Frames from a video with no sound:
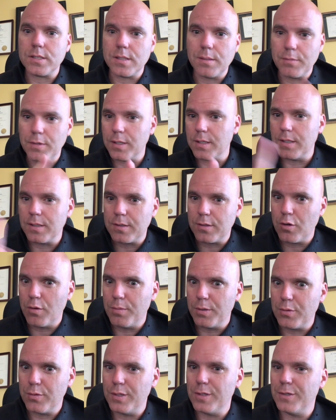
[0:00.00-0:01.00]
and I'm going to go
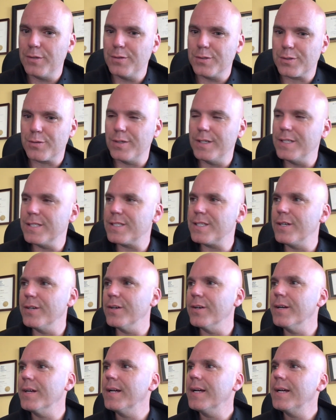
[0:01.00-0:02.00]
between two screens here,